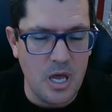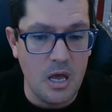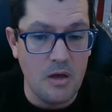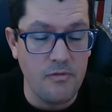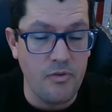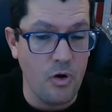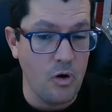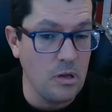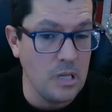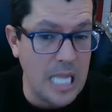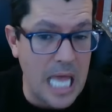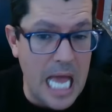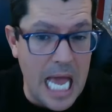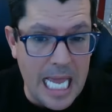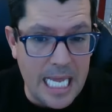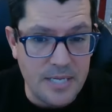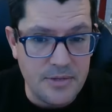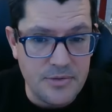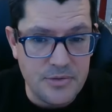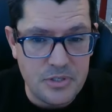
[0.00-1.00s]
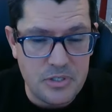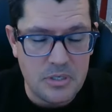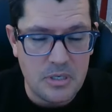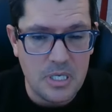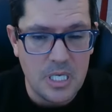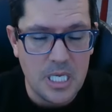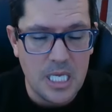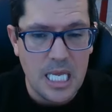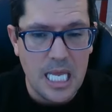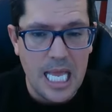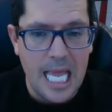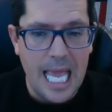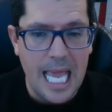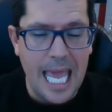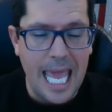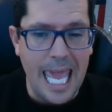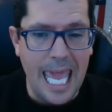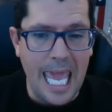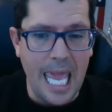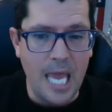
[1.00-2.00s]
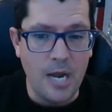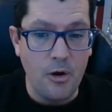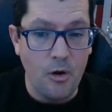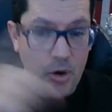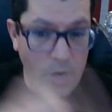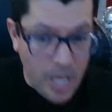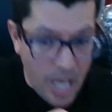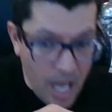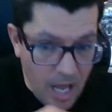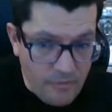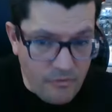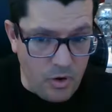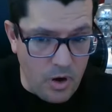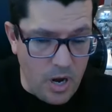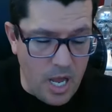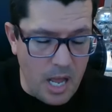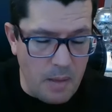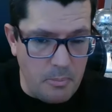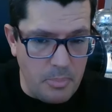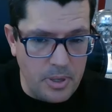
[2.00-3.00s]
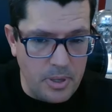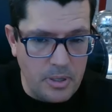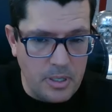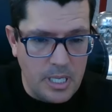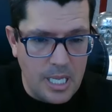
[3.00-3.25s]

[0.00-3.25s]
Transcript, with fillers: of her lies and her cover up